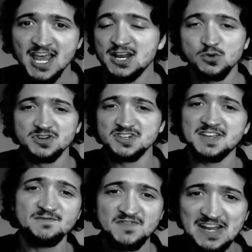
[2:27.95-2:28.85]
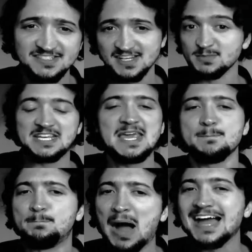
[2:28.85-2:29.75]
in order to convince them to
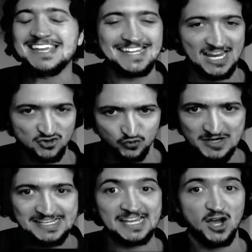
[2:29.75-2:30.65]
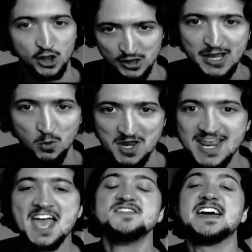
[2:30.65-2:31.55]
keep buying and drinking a
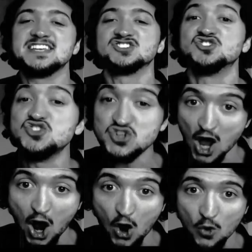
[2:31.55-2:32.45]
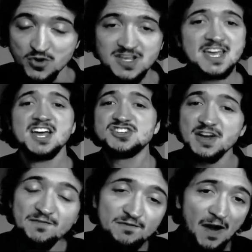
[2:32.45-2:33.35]
liquid that is known to
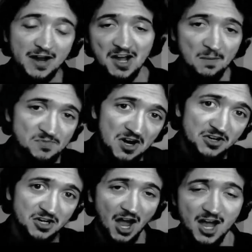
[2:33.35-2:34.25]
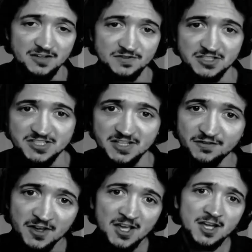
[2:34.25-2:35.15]
f*** up their
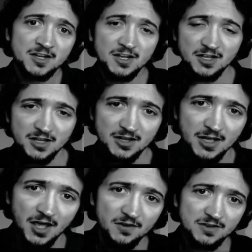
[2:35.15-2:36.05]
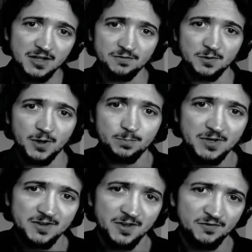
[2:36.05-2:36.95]
cognitive
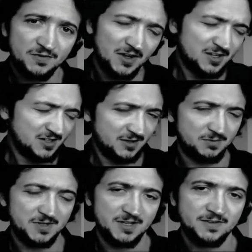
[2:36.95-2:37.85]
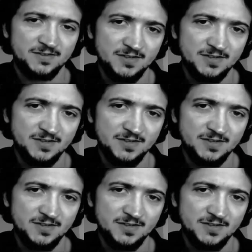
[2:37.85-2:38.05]
abilities.